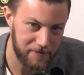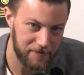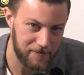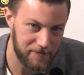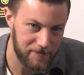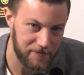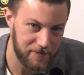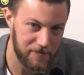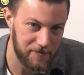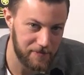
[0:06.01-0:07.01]

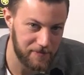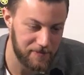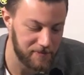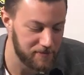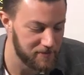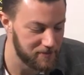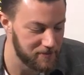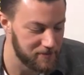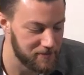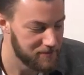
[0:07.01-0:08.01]

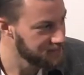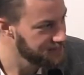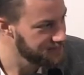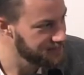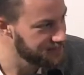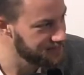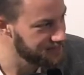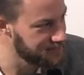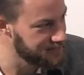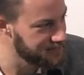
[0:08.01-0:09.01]

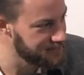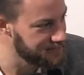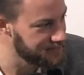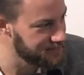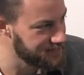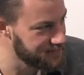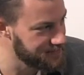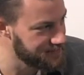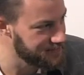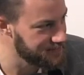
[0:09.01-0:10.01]

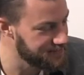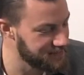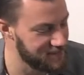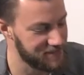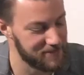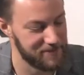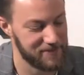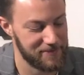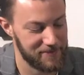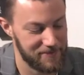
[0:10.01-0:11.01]

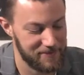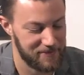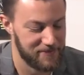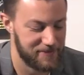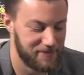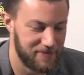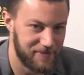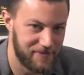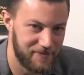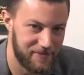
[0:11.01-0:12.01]

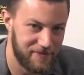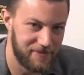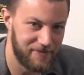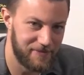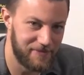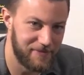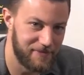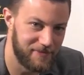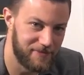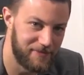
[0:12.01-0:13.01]

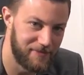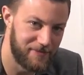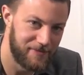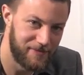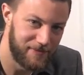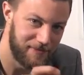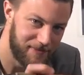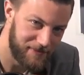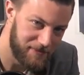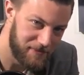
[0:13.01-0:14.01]
This person isn't speaking.